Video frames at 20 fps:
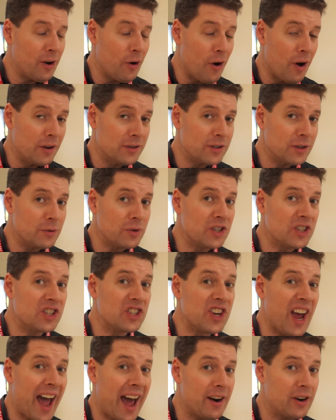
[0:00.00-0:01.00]
Also,
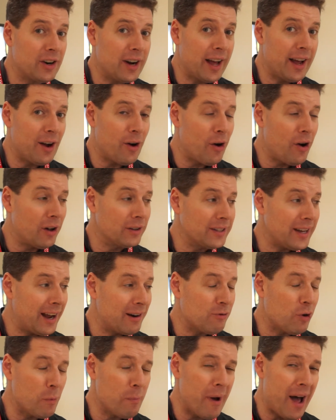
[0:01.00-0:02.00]
Saturday, all day,
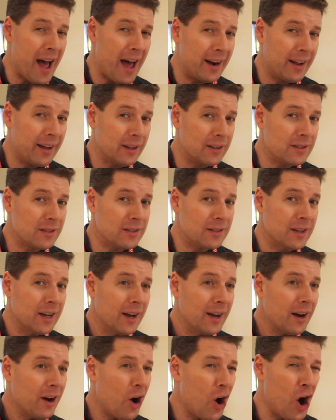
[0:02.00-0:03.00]
robotics,
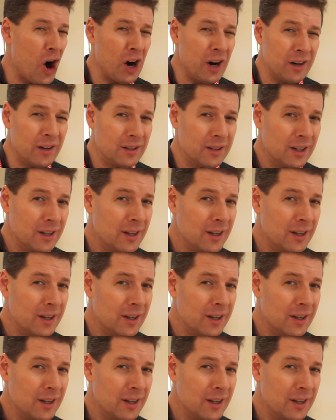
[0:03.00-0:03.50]
art,